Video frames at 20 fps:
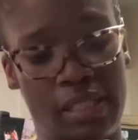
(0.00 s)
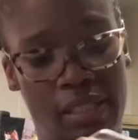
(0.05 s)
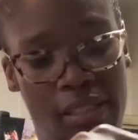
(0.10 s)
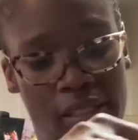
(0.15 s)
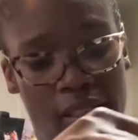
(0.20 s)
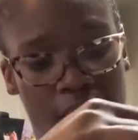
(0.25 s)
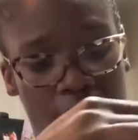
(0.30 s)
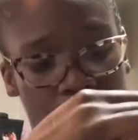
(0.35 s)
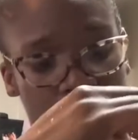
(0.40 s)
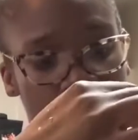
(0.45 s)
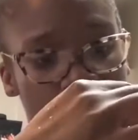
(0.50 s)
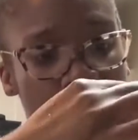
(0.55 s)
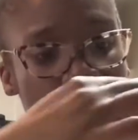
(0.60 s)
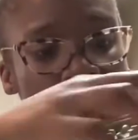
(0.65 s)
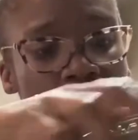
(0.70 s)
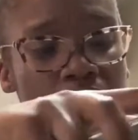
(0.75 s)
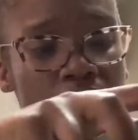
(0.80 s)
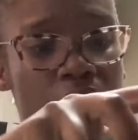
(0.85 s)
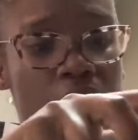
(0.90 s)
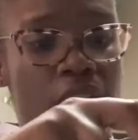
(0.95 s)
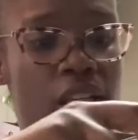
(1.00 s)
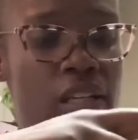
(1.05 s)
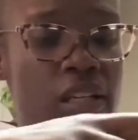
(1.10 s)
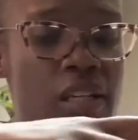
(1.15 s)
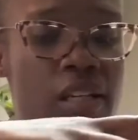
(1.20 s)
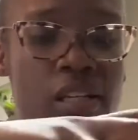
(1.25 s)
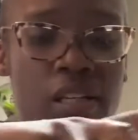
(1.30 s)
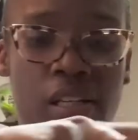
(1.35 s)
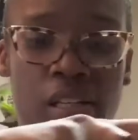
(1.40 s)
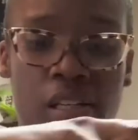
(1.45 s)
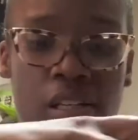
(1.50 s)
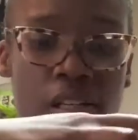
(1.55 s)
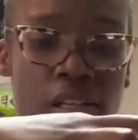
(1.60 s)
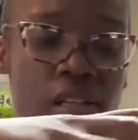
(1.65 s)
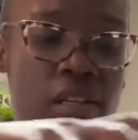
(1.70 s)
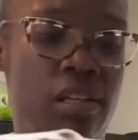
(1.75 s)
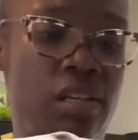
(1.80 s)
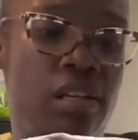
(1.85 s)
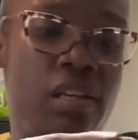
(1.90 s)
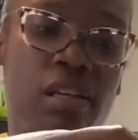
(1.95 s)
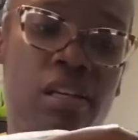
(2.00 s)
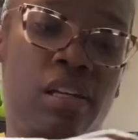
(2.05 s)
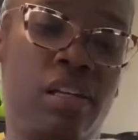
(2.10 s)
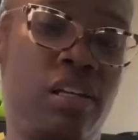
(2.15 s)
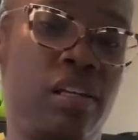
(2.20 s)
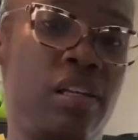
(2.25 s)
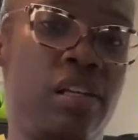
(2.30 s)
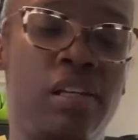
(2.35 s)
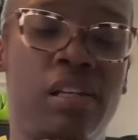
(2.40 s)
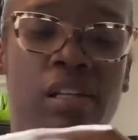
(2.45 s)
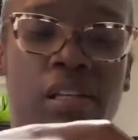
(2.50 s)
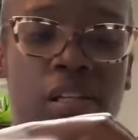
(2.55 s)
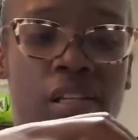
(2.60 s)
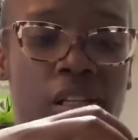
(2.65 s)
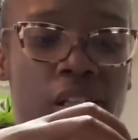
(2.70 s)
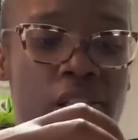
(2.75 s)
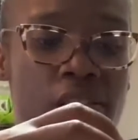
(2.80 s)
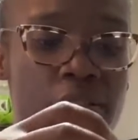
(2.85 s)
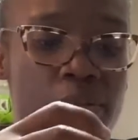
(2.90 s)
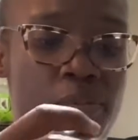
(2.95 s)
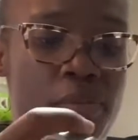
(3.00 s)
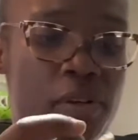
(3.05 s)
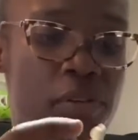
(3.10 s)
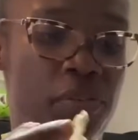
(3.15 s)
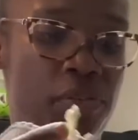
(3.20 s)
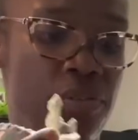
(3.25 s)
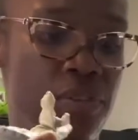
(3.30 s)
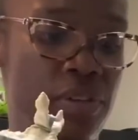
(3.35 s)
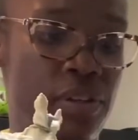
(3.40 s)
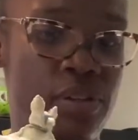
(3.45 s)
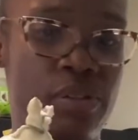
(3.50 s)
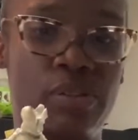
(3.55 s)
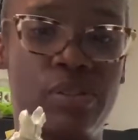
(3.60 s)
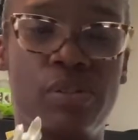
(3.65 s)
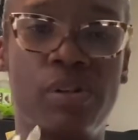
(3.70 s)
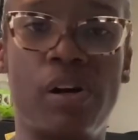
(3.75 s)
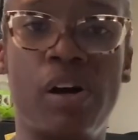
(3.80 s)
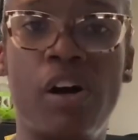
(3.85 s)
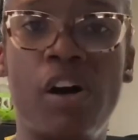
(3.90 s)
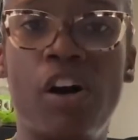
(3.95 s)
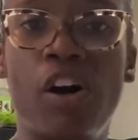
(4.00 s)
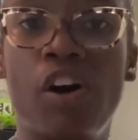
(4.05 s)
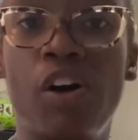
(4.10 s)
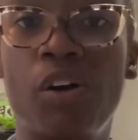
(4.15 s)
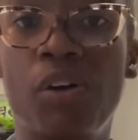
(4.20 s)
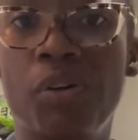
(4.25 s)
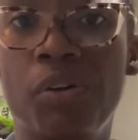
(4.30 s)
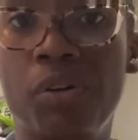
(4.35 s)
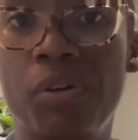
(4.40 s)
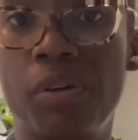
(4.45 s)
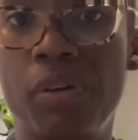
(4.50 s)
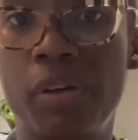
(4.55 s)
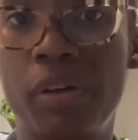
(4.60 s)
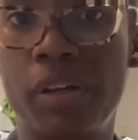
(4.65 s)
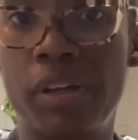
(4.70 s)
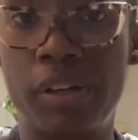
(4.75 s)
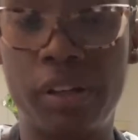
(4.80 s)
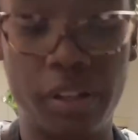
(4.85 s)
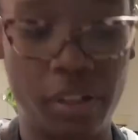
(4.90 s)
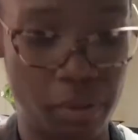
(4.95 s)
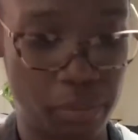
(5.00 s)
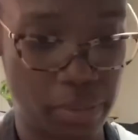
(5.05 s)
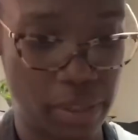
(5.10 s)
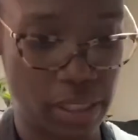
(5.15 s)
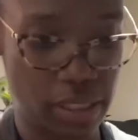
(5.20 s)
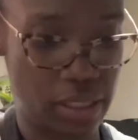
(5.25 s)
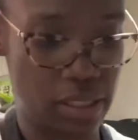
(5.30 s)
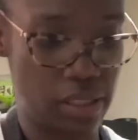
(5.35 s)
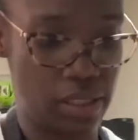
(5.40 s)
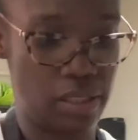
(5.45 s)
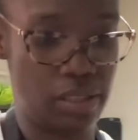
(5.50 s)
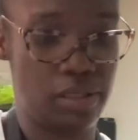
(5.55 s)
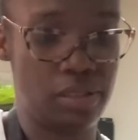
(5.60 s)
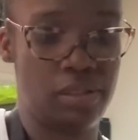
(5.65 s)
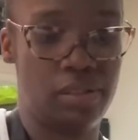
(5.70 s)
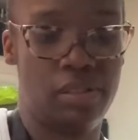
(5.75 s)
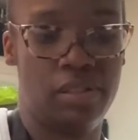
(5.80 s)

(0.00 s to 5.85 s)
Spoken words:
and silky, and until both of those are all good and mixed in.